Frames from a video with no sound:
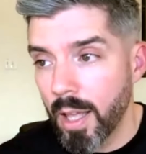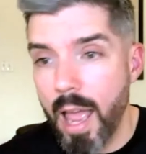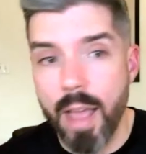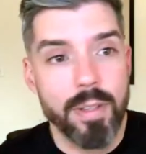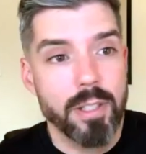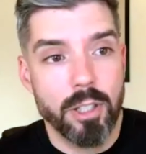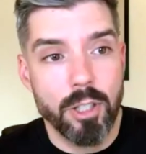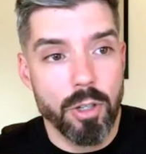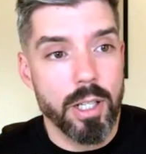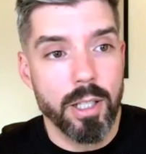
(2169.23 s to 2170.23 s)
I have his
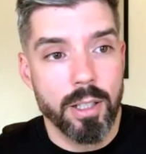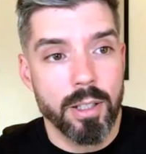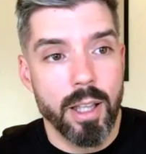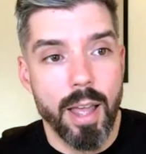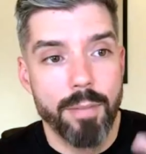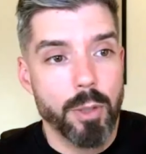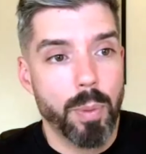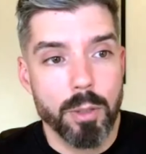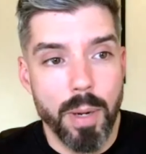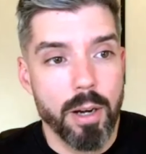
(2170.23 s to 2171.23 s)
security. I have his
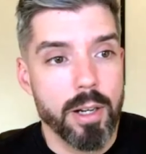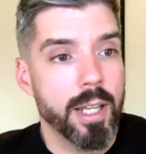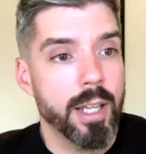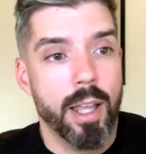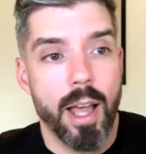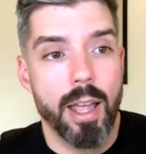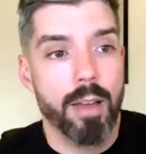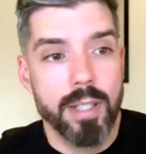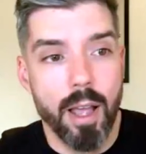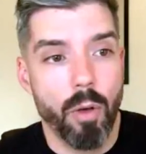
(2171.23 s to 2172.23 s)
prosperity. I have
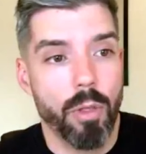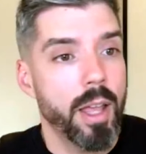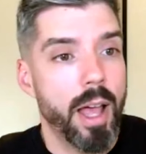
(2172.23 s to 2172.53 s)
his health.